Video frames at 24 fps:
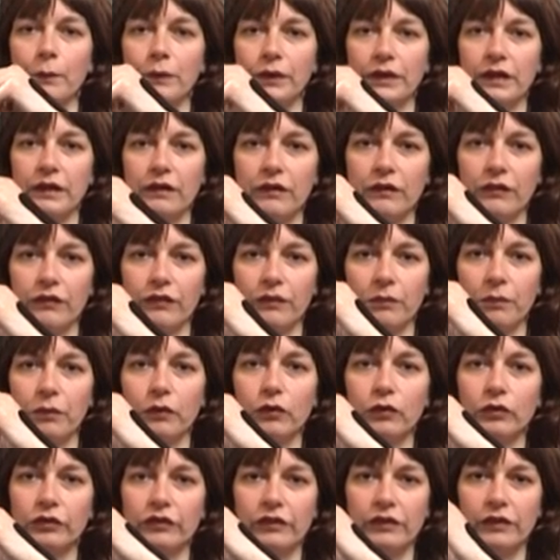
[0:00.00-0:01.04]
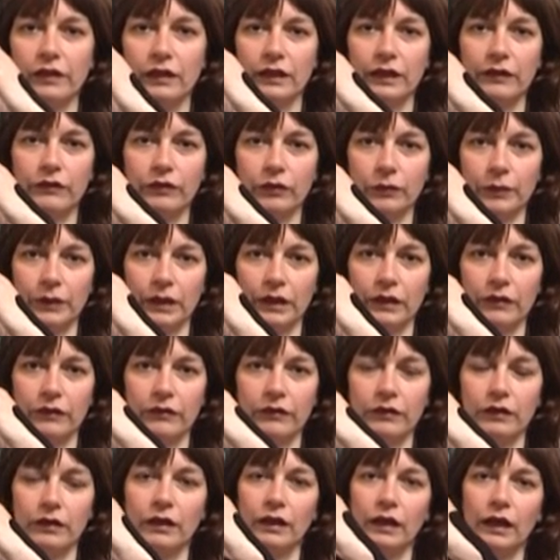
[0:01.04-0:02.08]
but it is supported a little
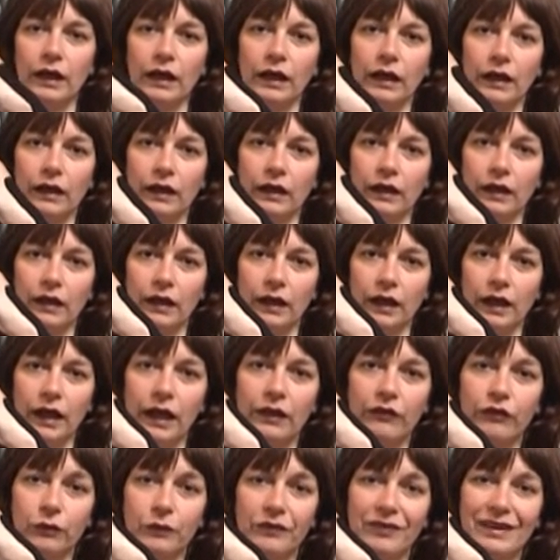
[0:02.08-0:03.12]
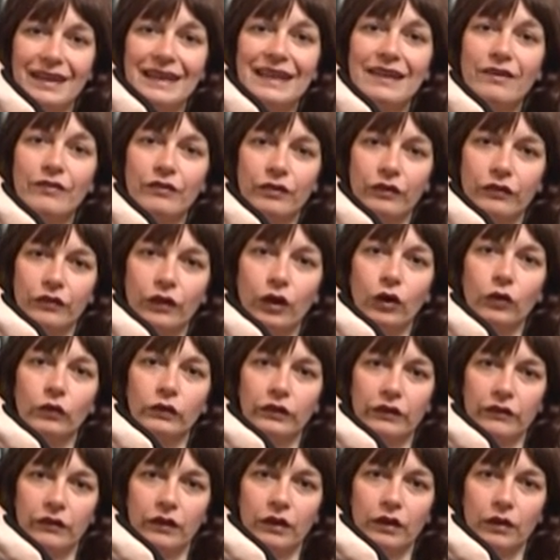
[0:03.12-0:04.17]
bit, and so it's easier to
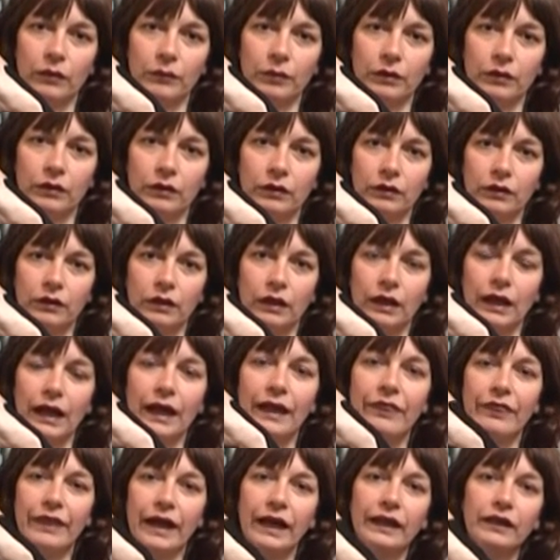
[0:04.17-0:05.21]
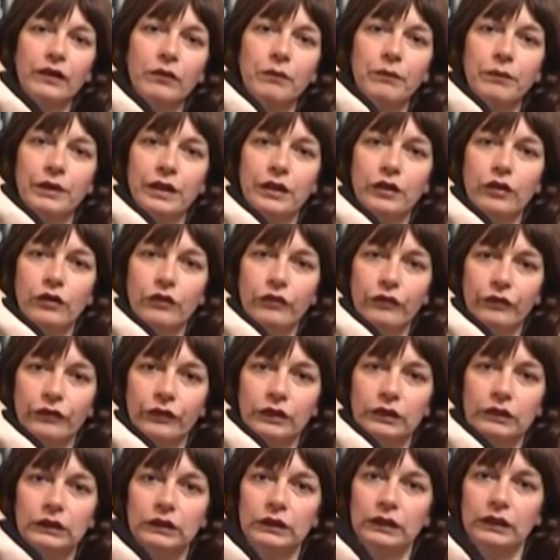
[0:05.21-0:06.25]
hold it up. And that can be
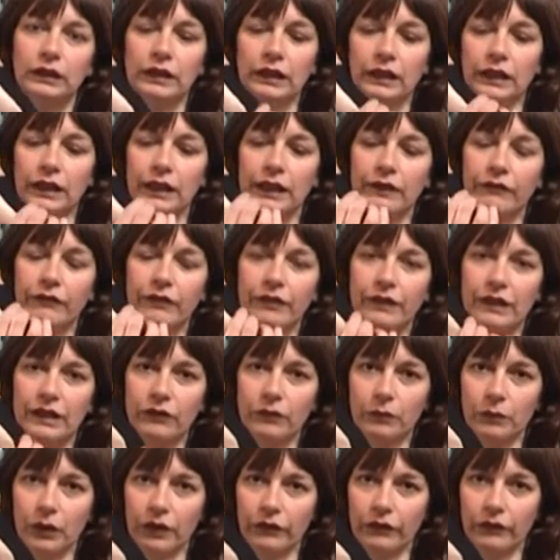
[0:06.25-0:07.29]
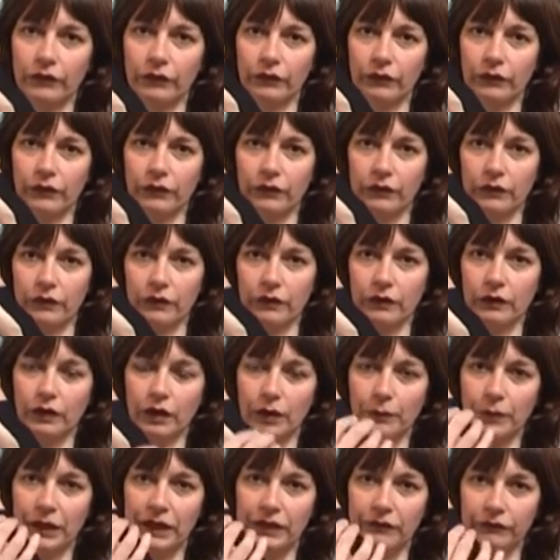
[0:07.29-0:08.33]
useful if these muscles
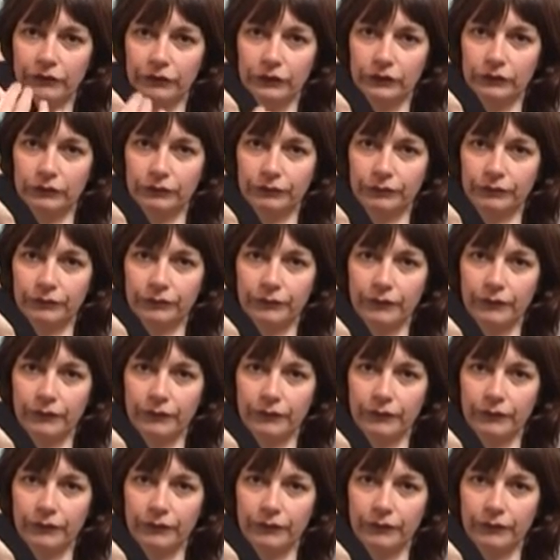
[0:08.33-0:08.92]
are painful.